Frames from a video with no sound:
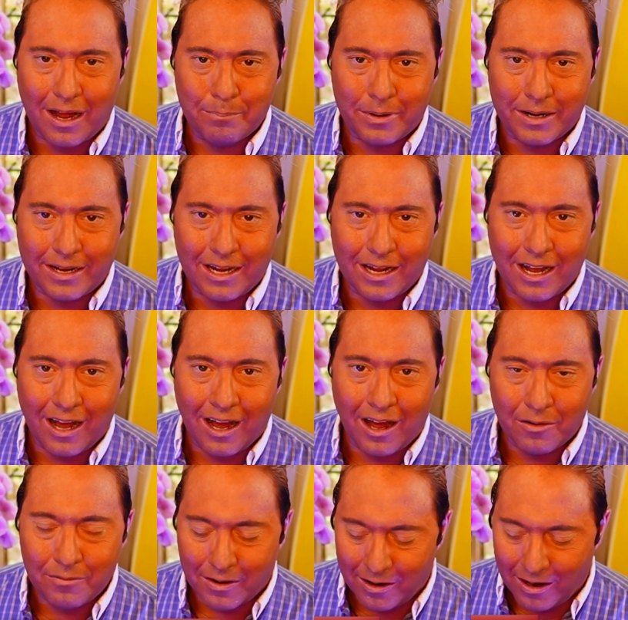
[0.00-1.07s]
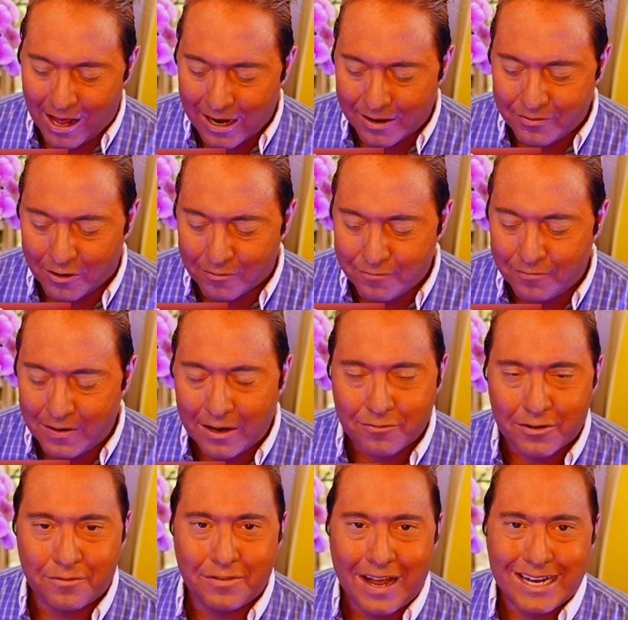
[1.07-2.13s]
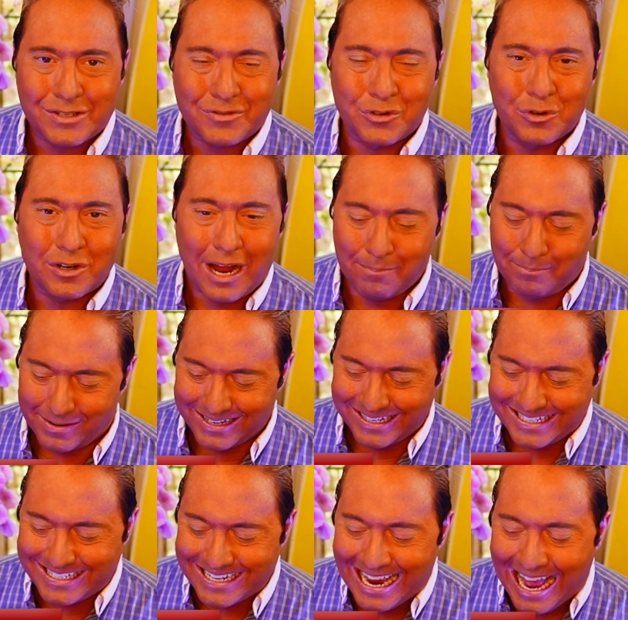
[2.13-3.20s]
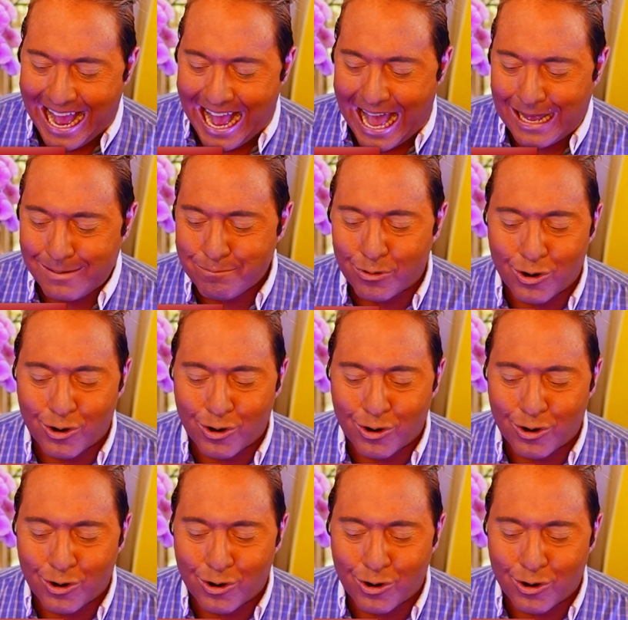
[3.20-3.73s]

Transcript: the parent company of a lot of your favorite fast food companies,